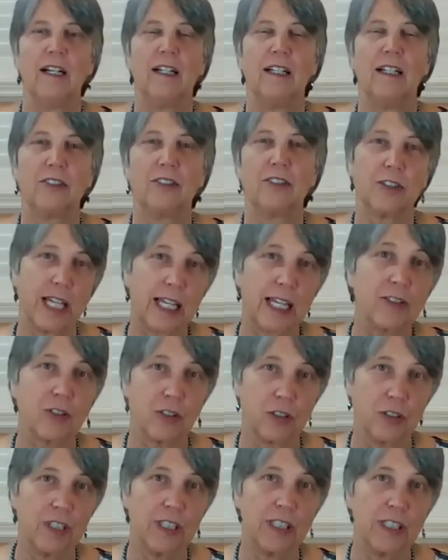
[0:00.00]
So that's
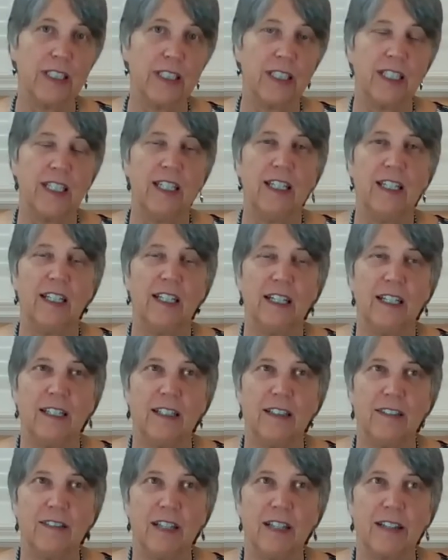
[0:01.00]
good.
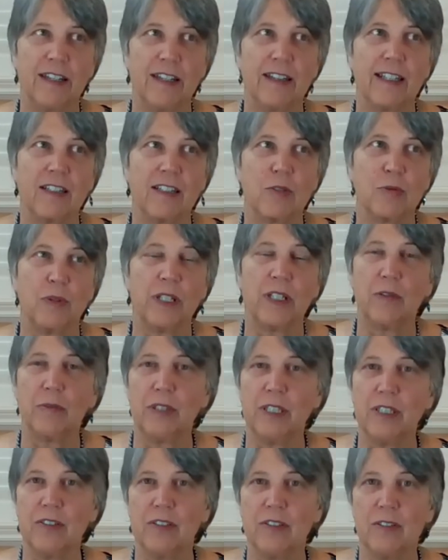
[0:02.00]
I think that's one of the
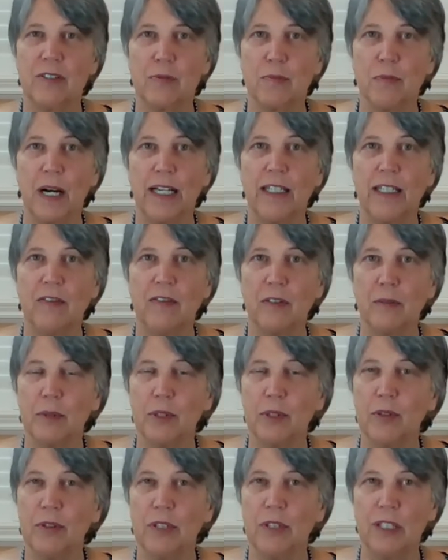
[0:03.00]
reasons Mind Over
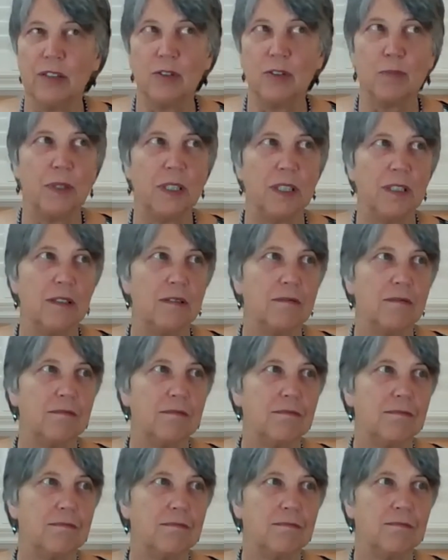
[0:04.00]
Mood has been
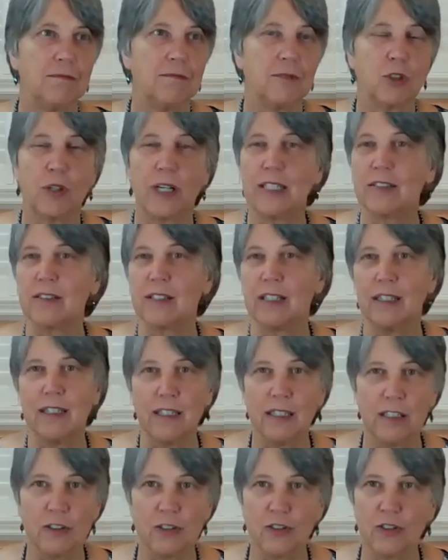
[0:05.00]
translated
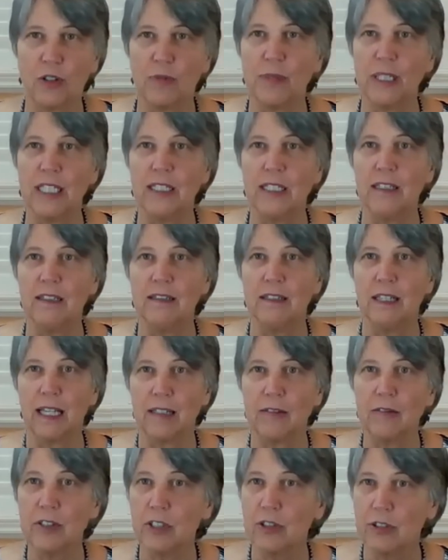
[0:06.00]
into so many
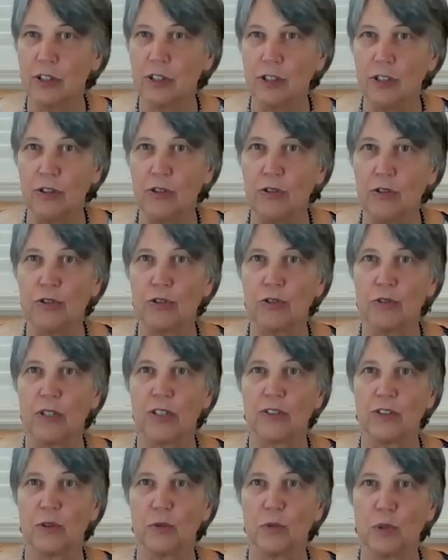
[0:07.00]
languages and used
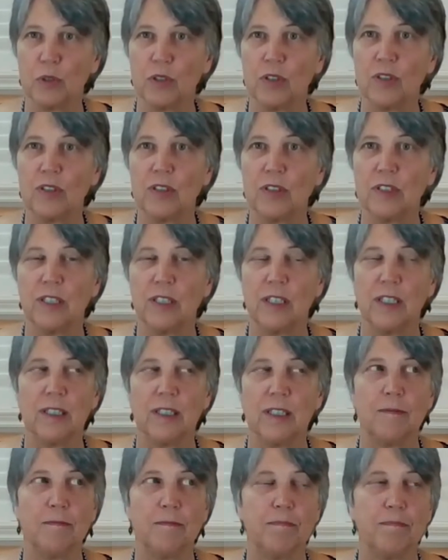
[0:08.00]
throughout the world,
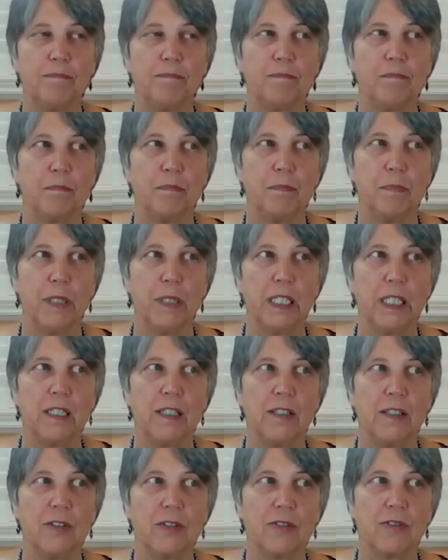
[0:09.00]

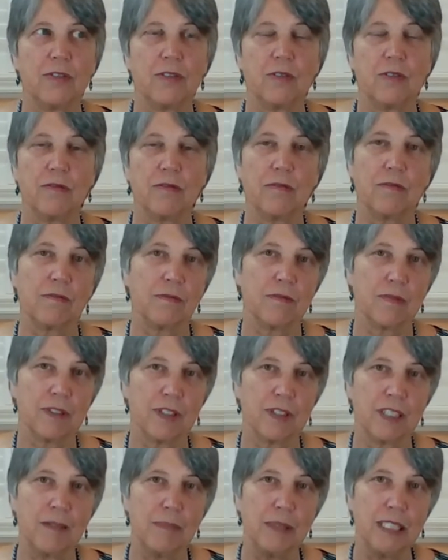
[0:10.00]
because
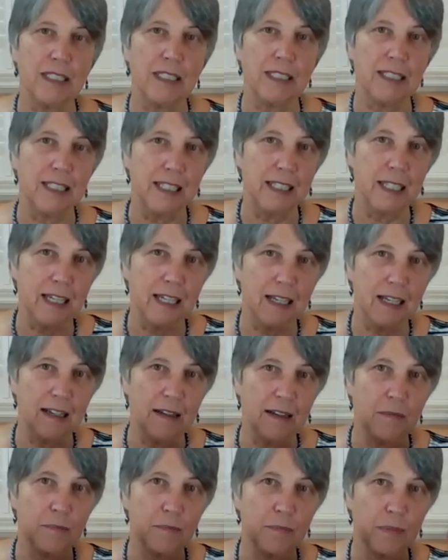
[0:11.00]
CBT
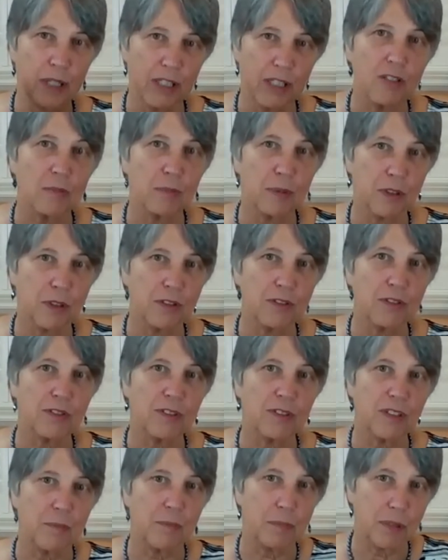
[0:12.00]
principles
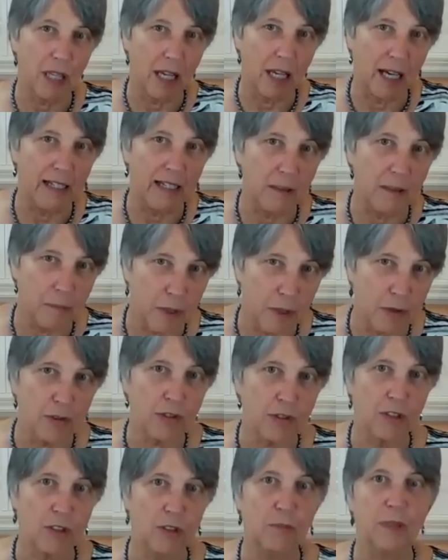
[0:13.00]
apply to most
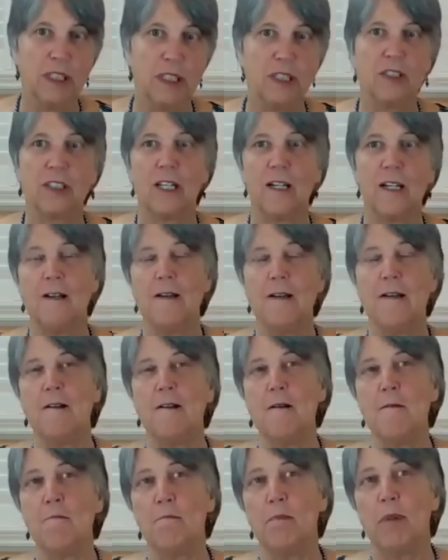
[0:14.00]
humans.
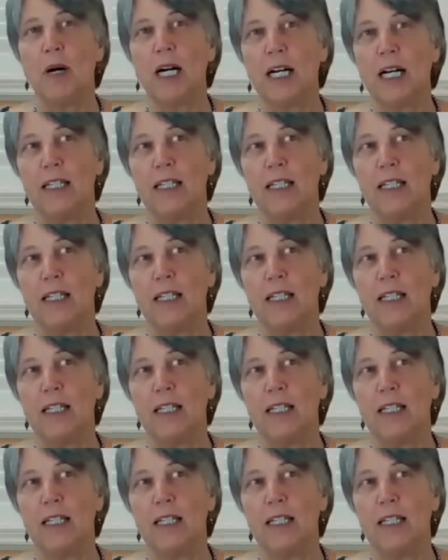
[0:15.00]
But